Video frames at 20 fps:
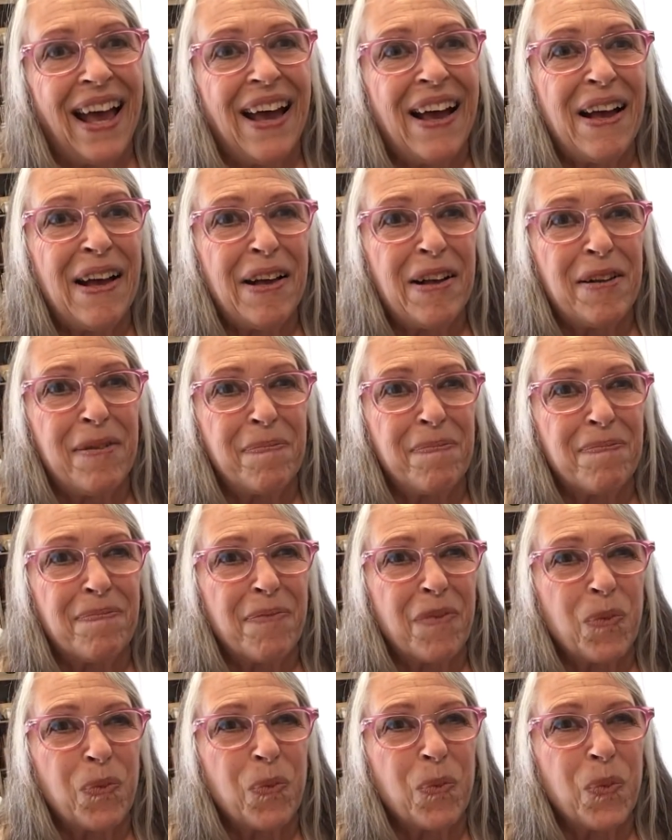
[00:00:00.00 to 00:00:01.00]

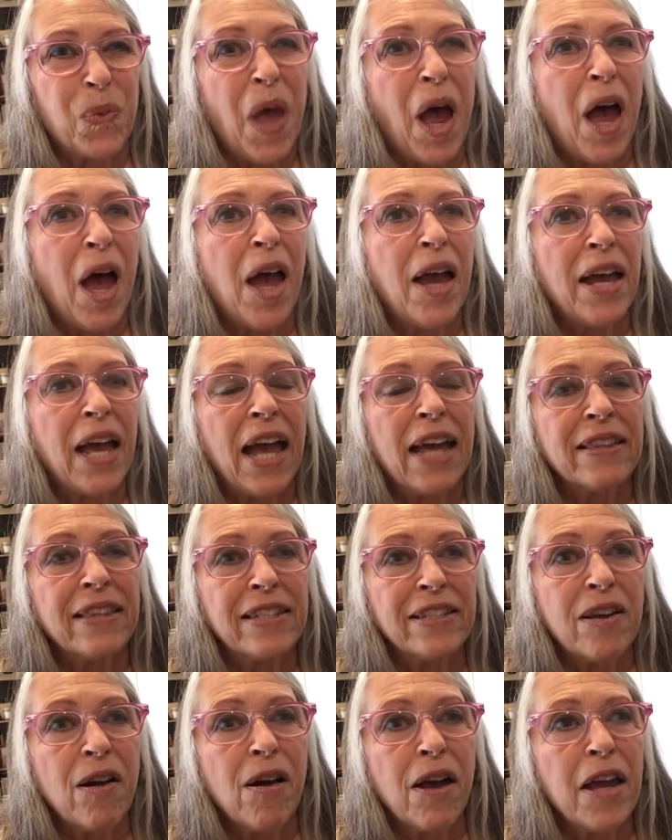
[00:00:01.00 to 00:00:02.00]
At the
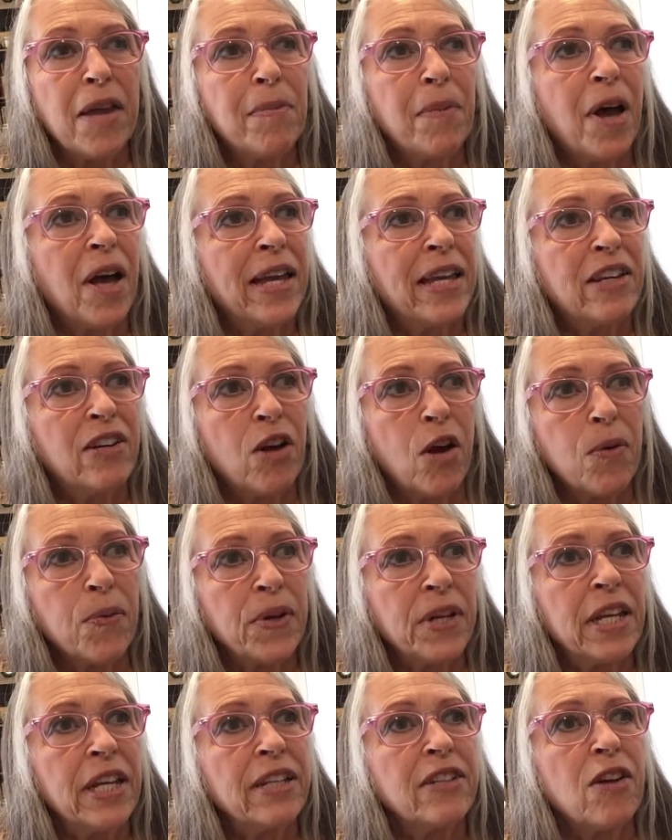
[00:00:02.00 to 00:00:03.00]
time, I had
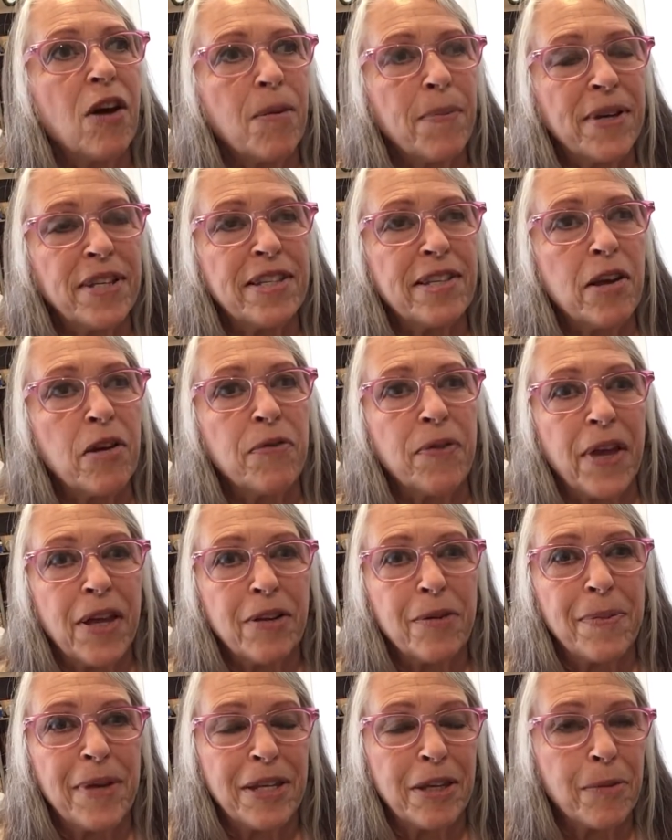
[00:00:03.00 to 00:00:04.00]
already taught myself how to
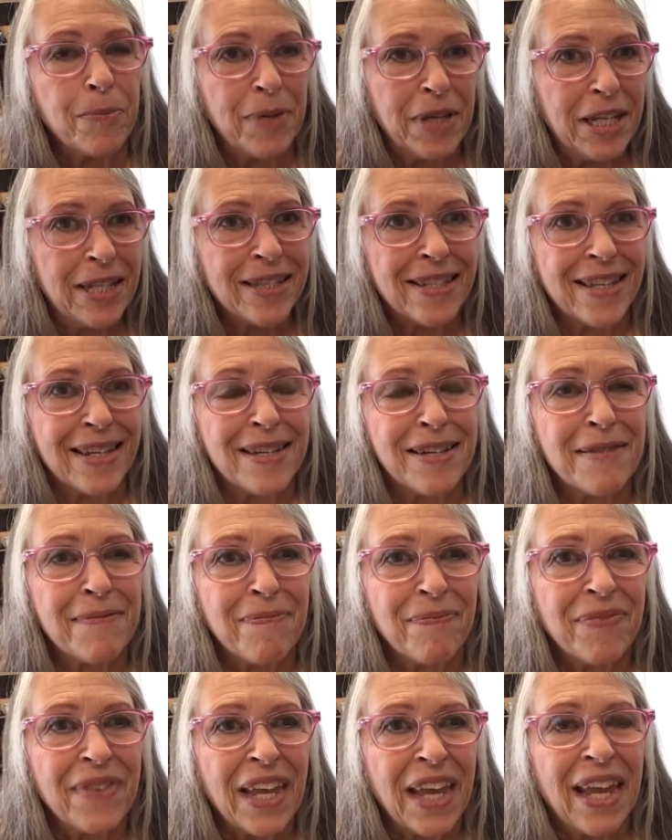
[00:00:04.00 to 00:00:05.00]
make a pizza
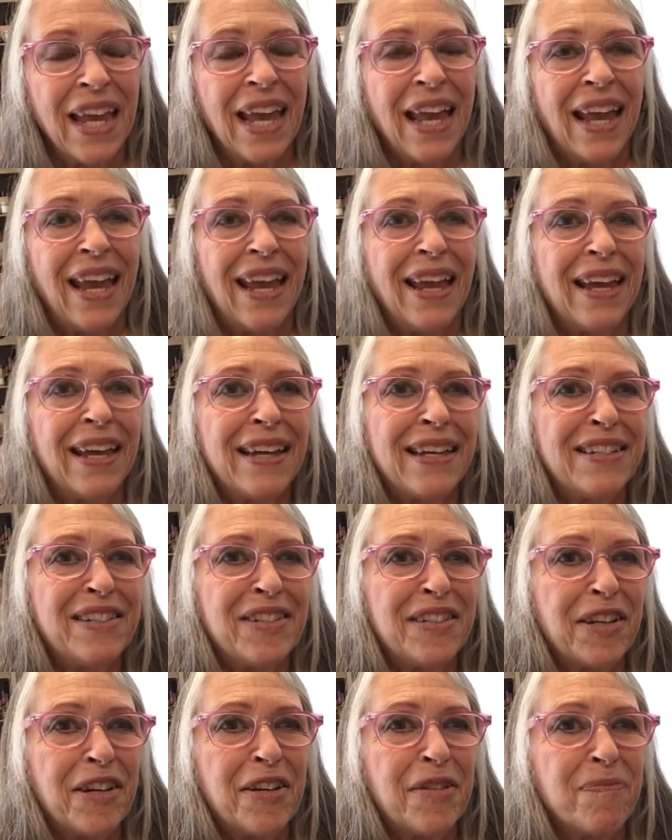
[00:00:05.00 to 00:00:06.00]
and
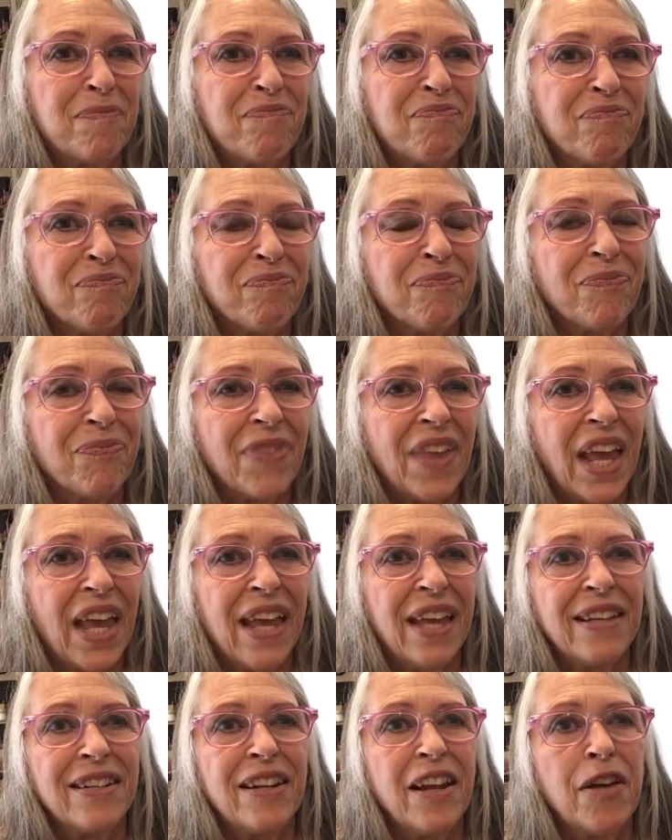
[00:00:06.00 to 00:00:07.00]

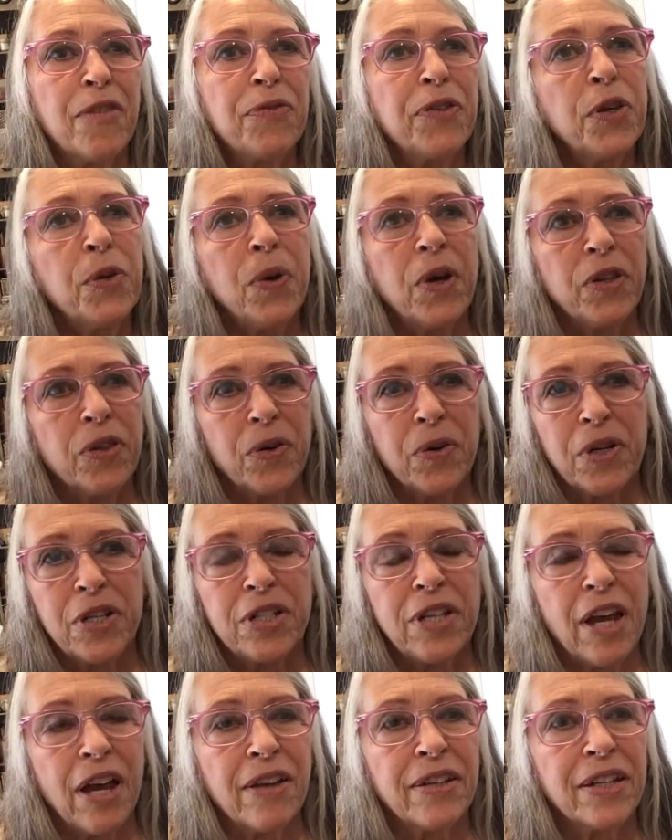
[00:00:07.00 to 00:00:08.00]
a few other
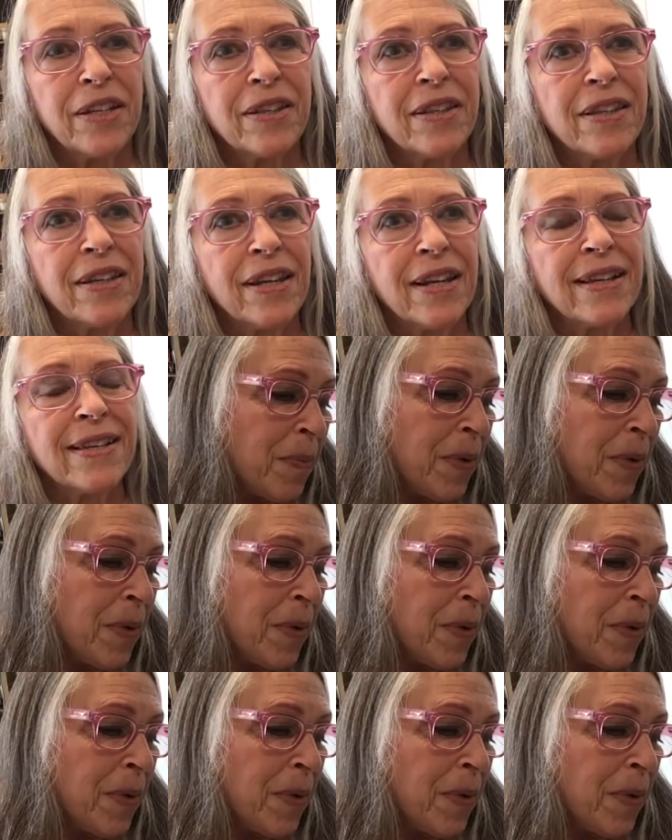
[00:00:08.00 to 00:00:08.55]
Italian things.